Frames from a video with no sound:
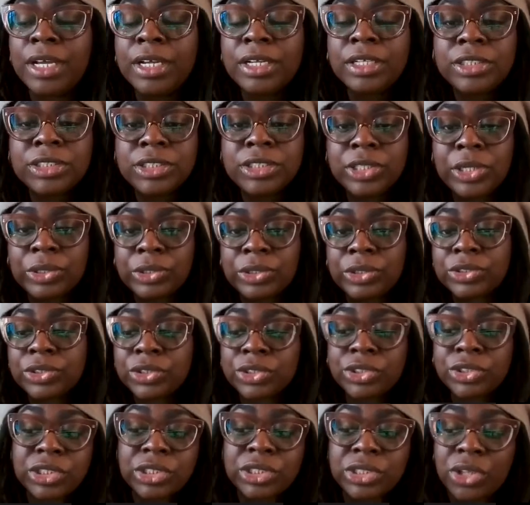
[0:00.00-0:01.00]
So those
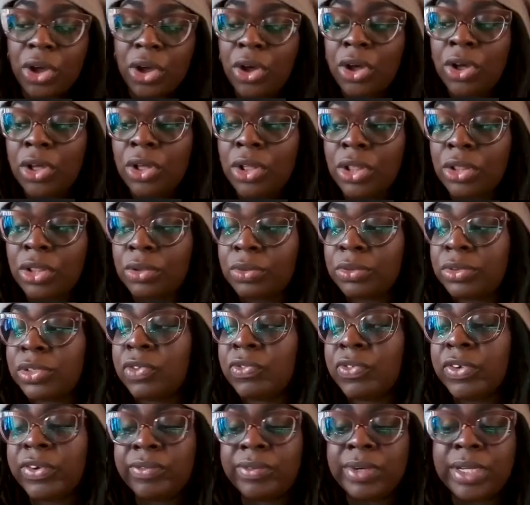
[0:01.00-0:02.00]
are just all
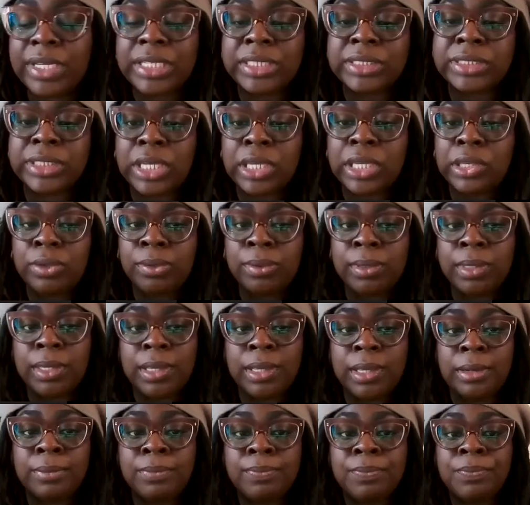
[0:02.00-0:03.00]
different ways that you
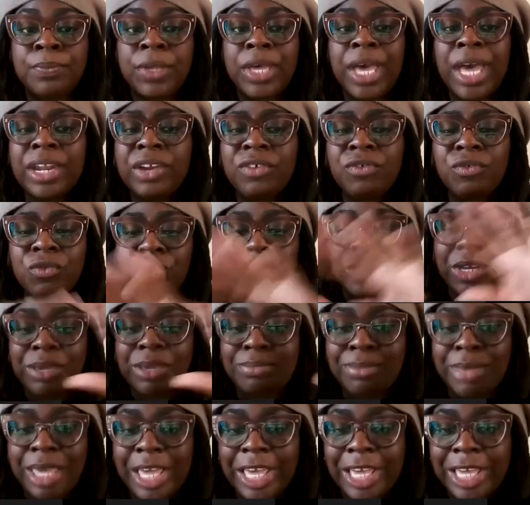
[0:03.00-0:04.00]
can kind of
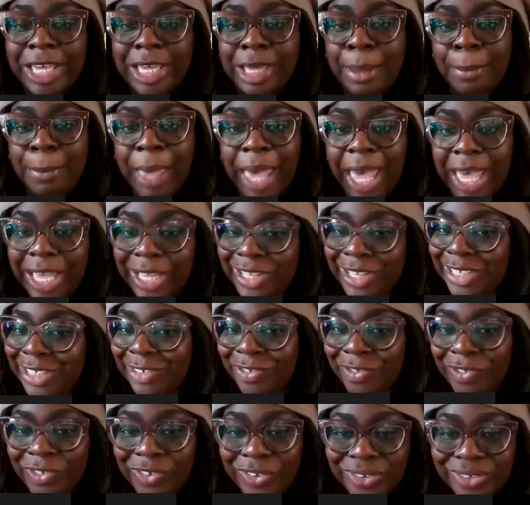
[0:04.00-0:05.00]
remake packaged
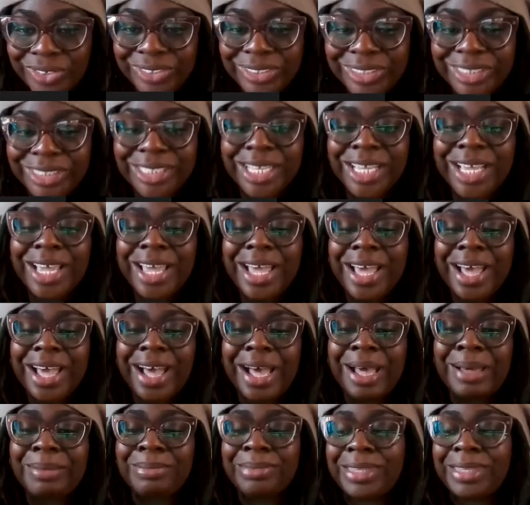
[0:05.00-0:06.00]
foods.
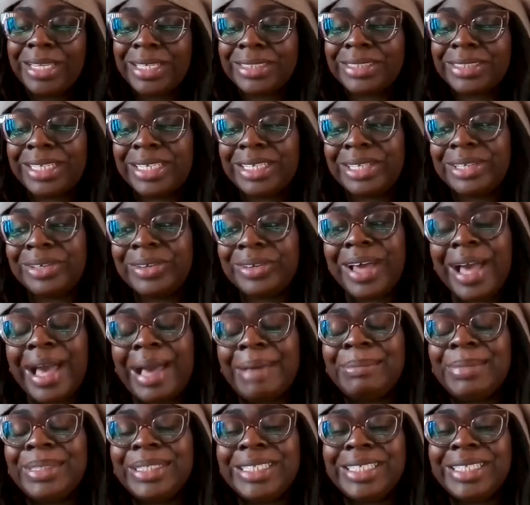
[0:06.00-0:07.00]
things that you
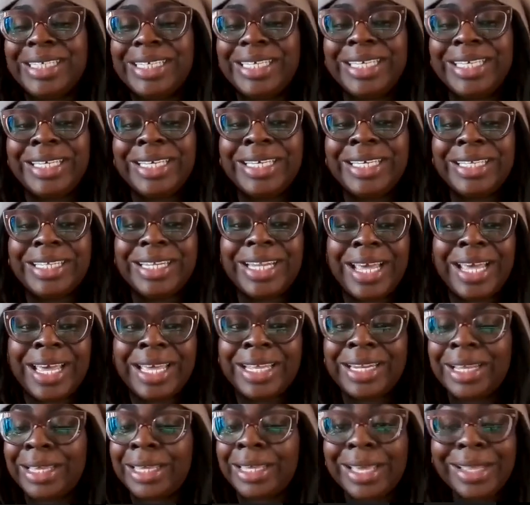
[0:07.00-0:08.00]
commonly eat.
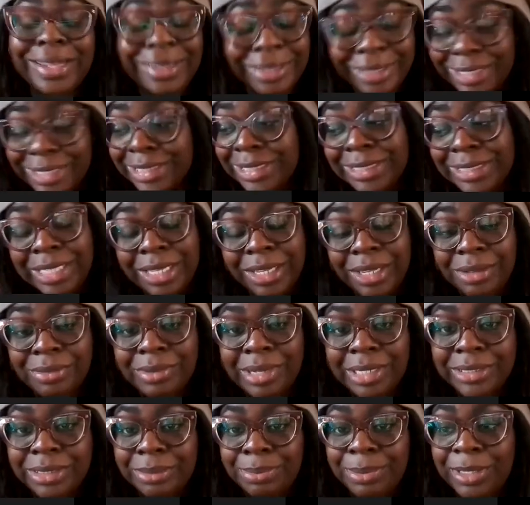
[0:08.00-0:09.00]
And again, the skillet
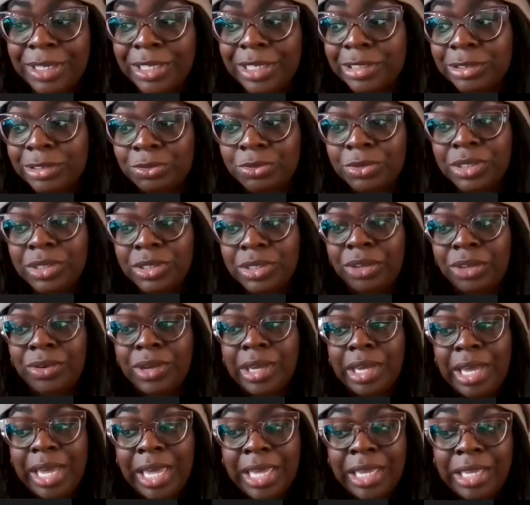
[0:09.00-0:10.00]
recipe is really
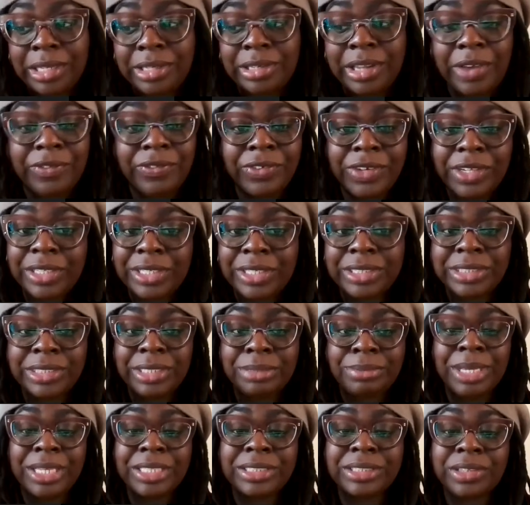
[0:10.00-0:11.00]
great. I could definitely
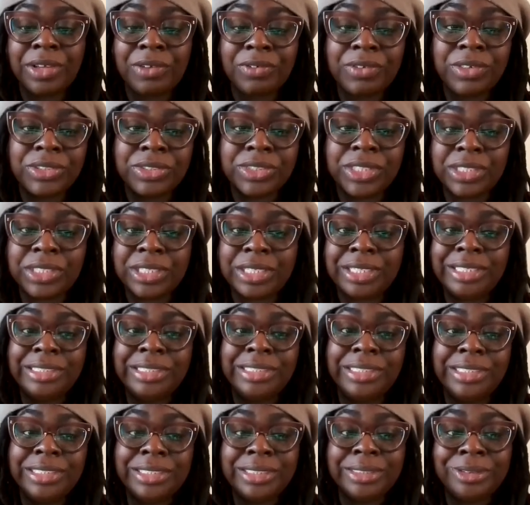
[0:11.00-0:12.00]
see myself using
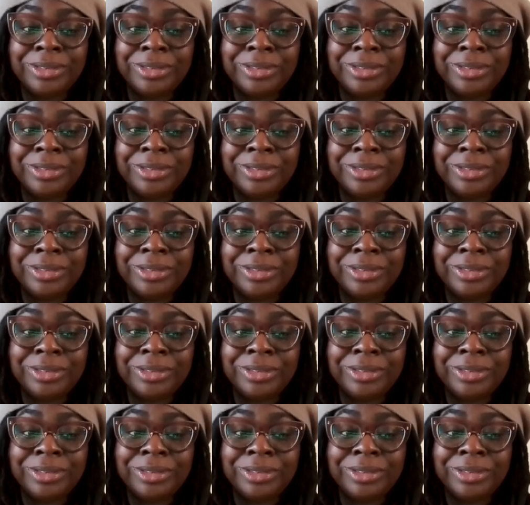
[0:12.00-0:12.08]
this.